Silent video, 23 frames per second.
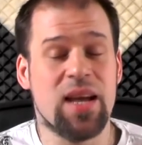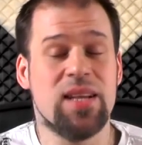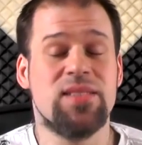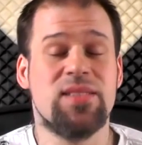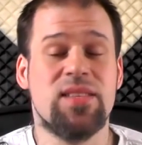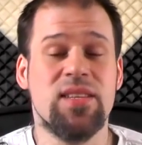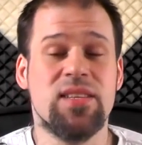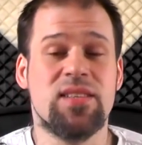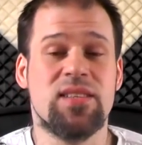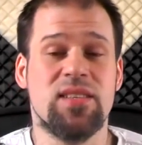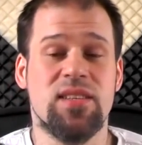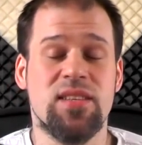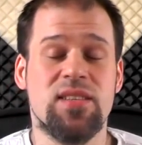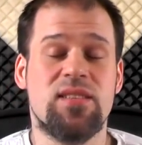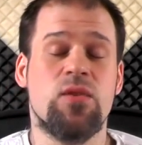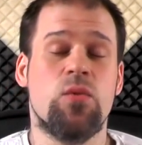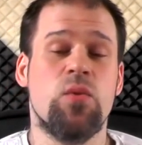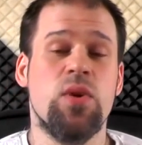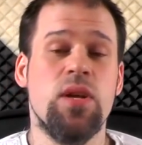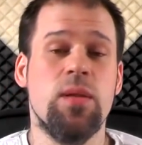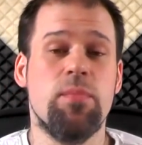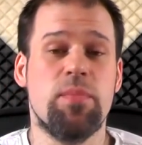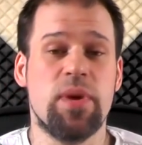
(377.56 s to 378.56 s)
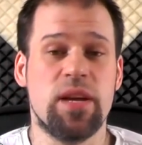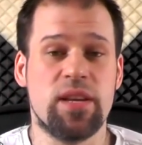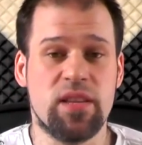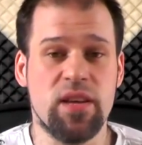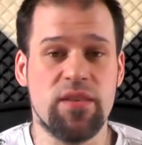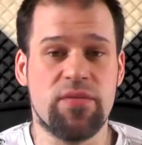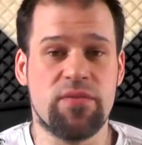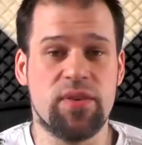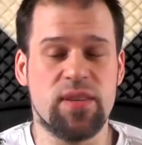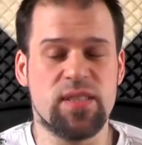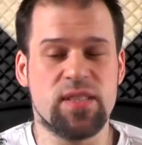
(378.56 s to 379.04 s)
And this is a real big
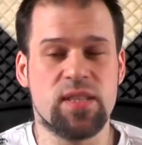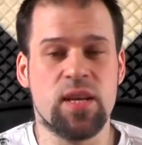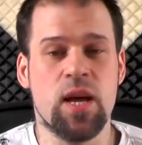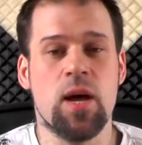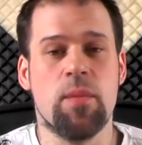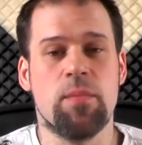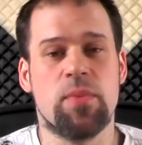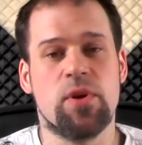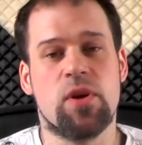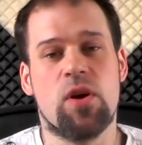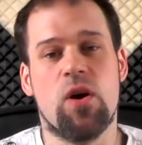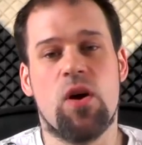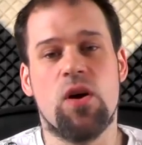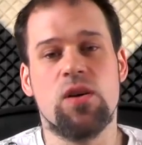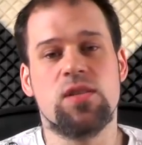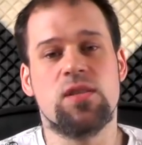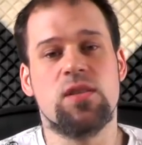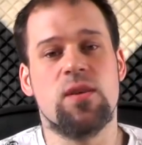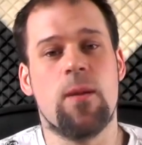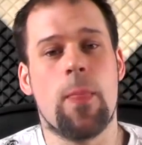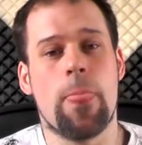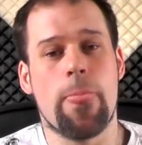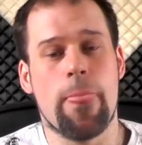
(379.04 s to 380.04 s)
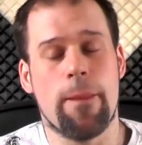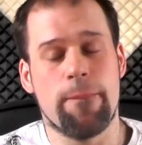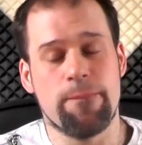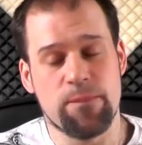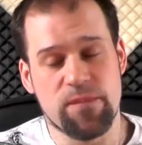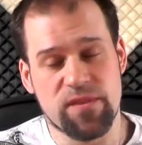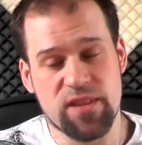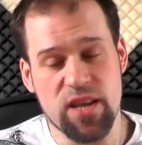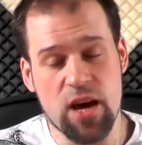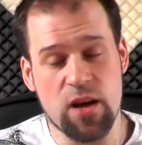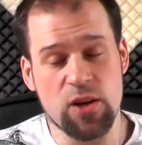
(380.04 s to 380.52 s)
difference because
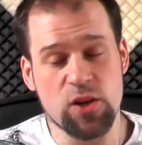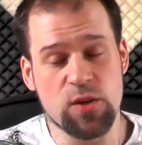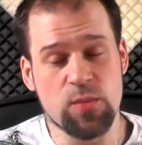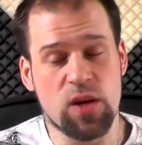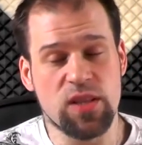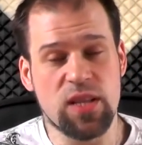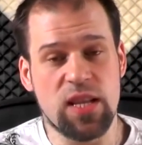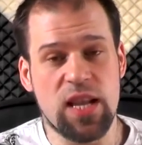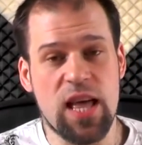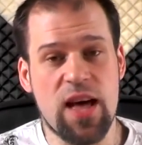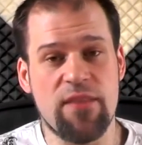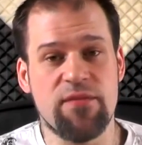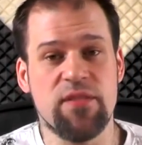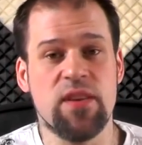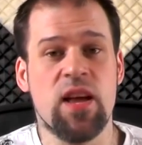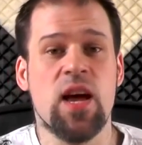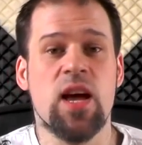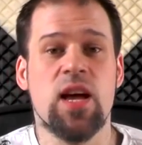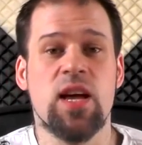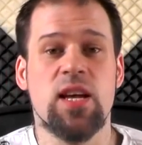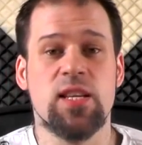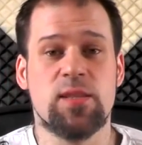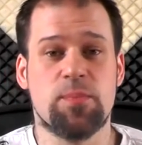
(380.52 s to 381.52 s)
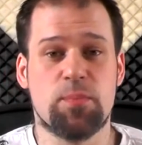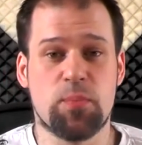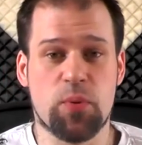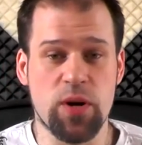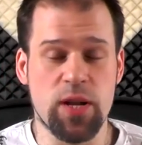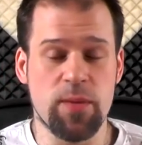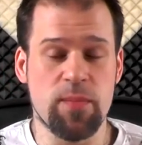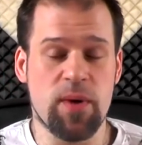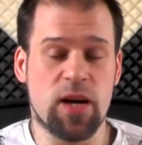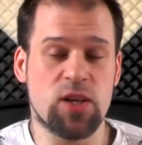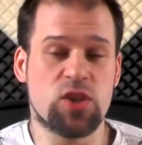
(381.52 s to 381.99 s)
CyanogenMod 11 is
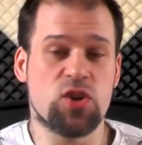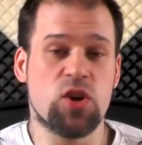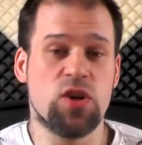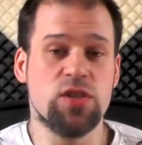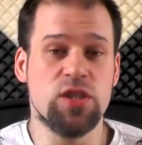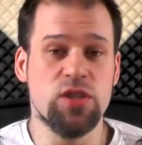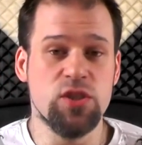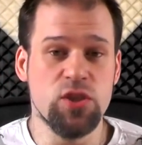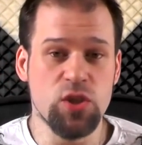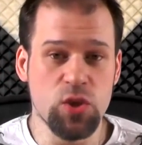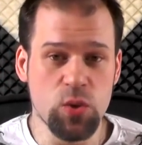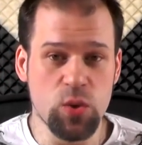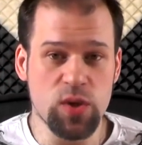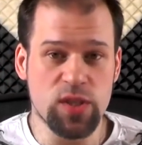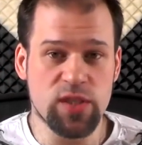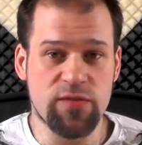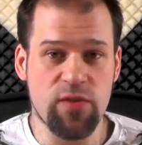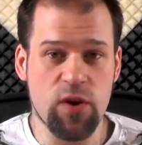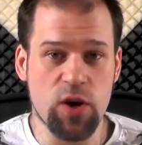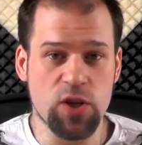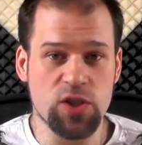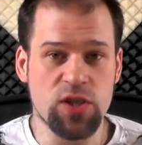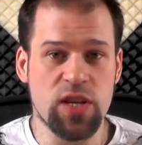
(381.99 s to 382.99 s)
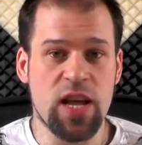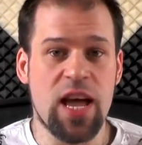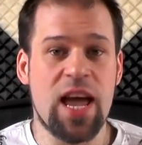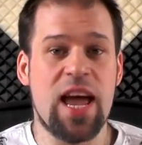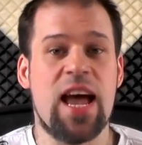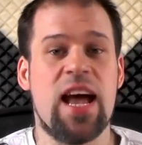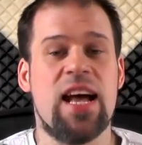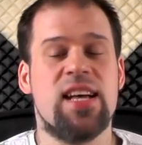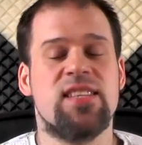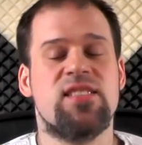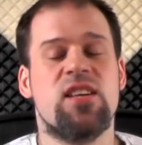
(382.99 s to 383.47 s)
pretty much on the newest version,
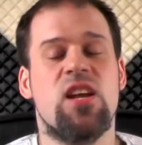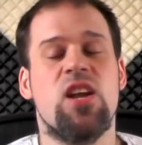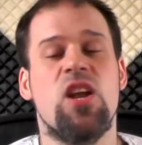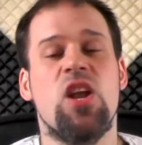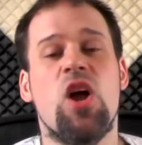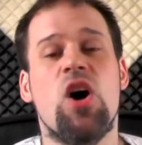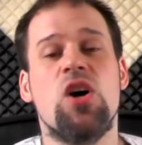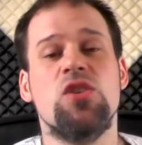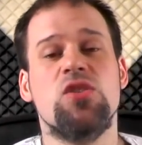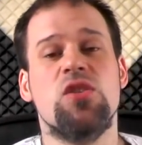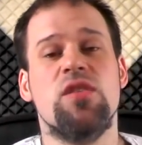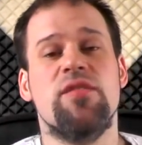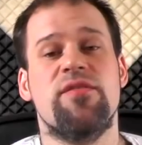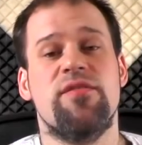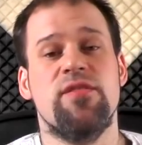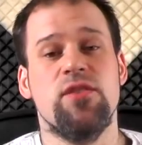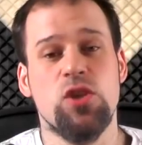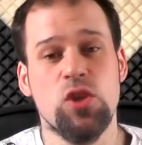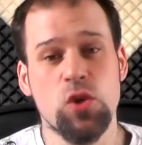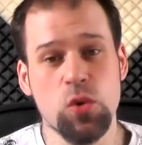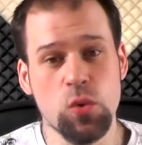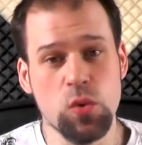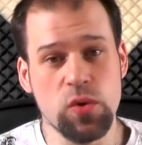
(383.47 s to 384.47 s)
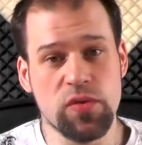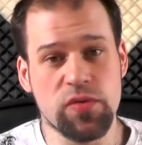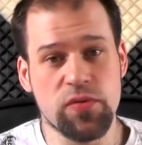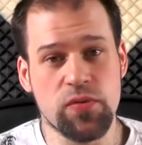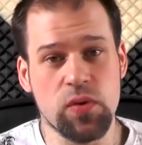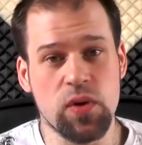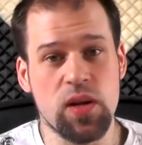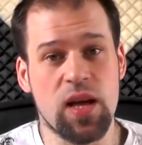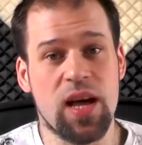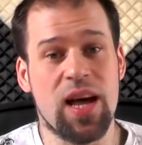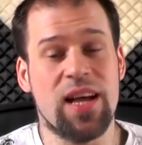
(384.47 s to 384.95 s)
has a lot of
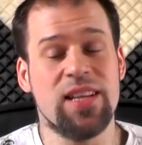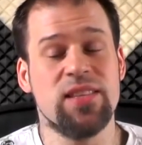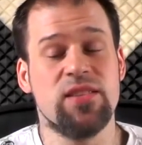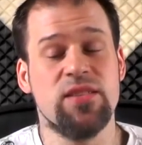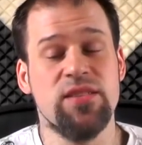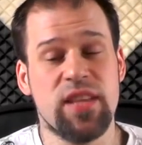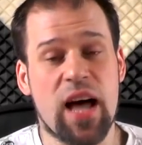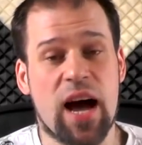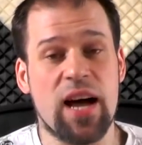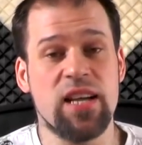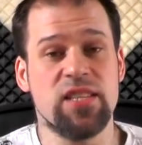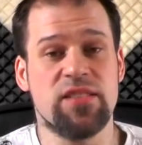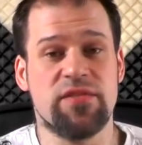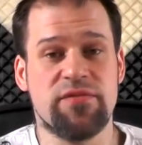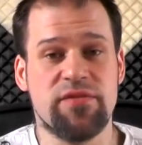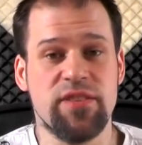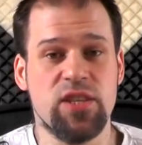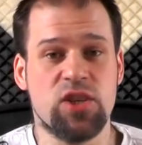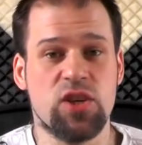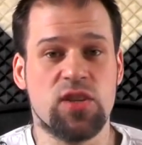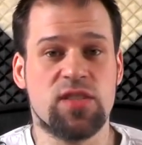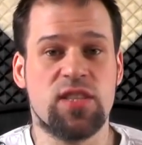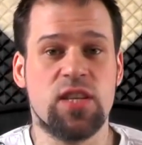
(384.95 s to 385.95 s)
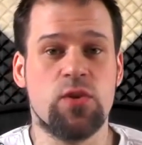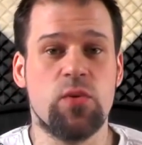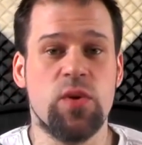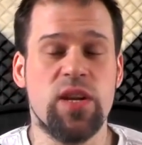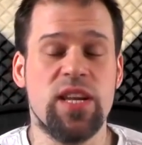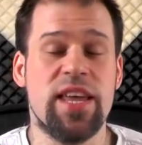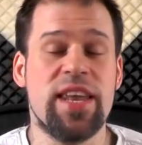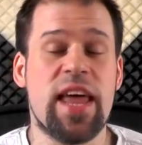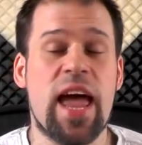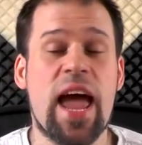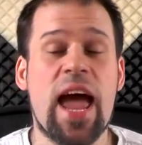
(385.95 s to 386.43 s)
useful and nice features that
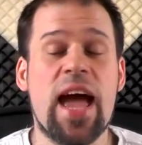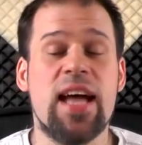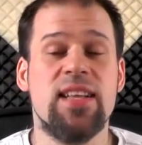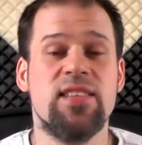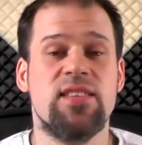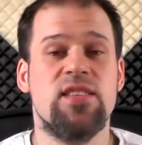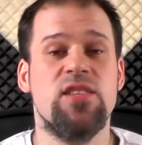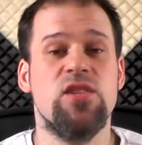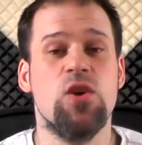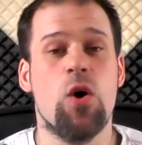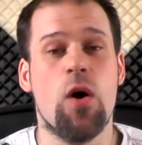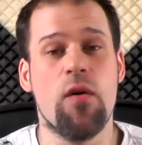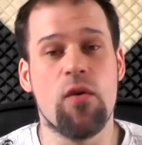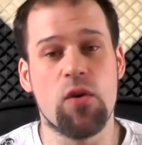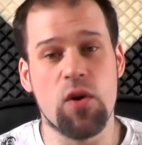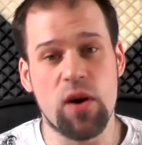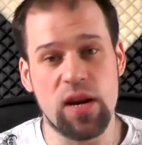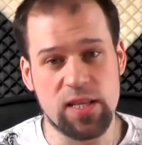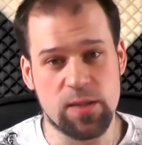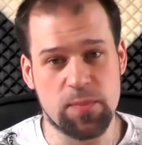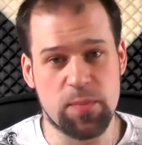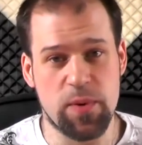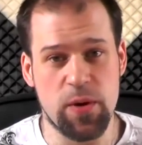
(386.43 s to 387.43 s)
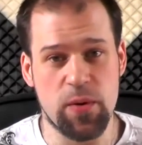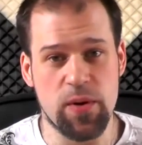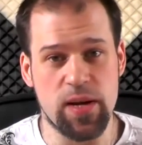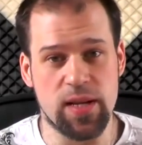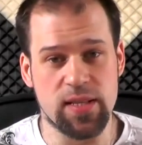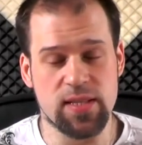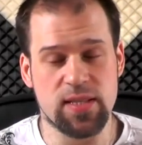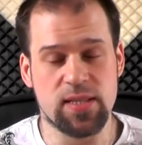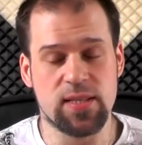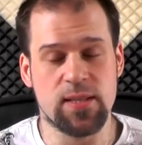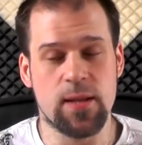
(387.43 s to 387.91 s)
really enhance the overall
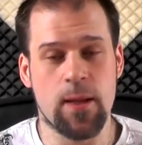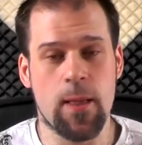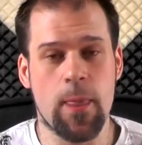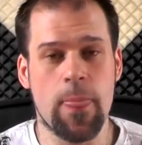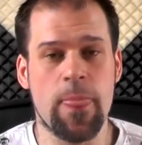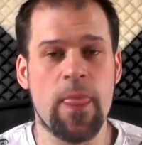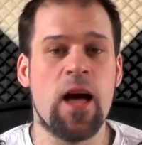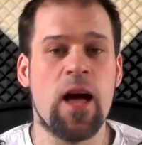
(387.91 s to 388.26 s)
experience.